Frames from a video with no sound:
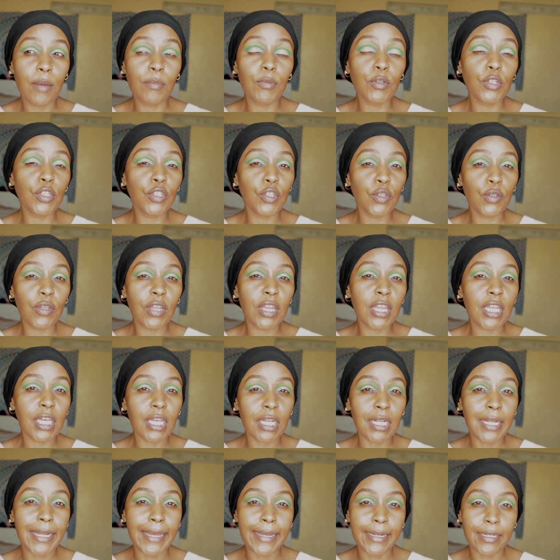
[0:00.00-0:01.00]
going to do a
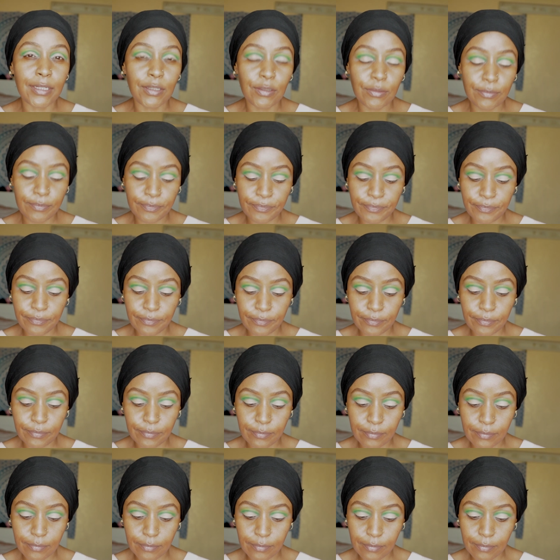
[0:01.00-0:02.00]
thick liner
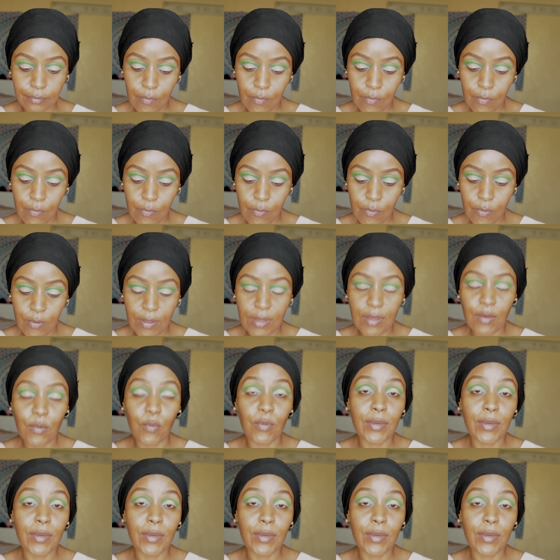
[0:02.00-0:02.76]
with